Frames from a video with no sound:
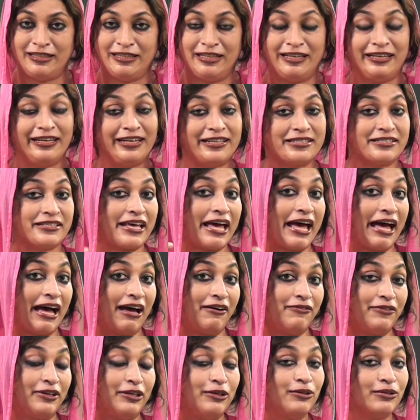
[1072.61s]
Let us have
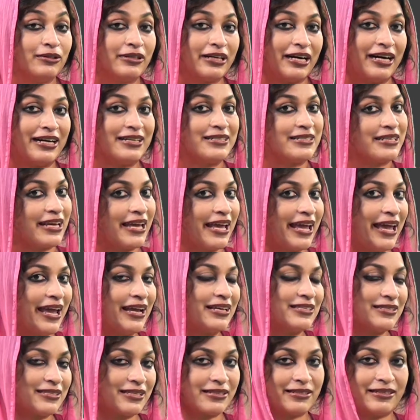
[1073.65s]
a look at
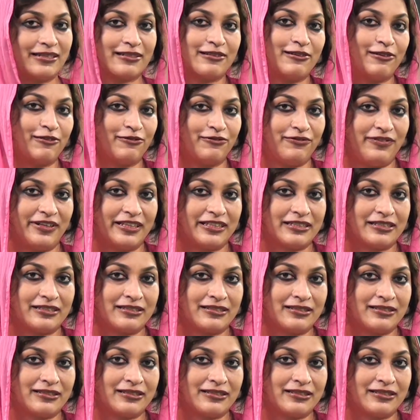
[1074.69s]
external conflict.